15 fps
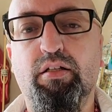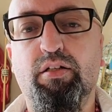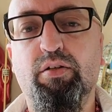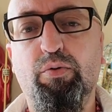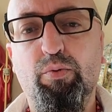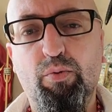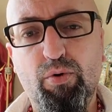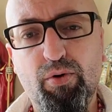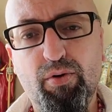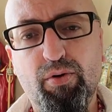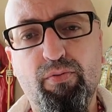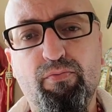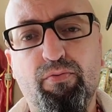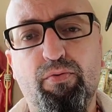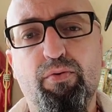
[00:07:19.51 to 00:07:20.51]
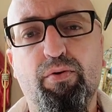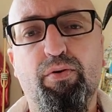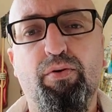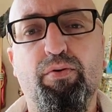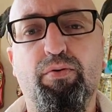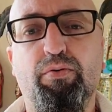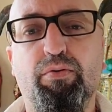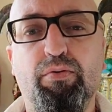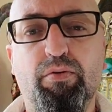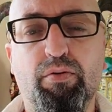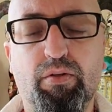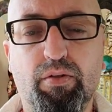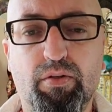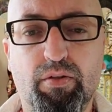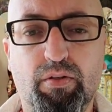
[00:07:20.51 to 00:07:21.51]
They're working for you.
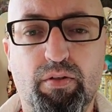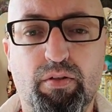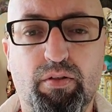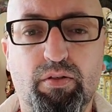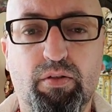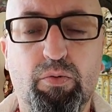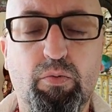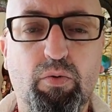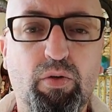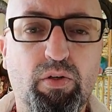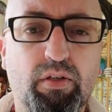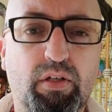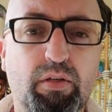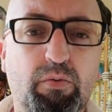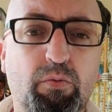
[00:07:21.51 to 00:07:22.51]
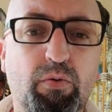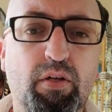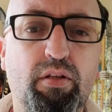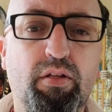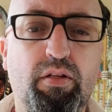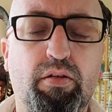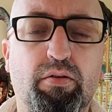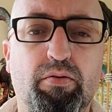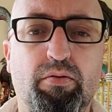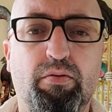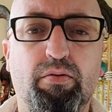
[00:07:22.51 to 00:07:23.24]
They're working with you.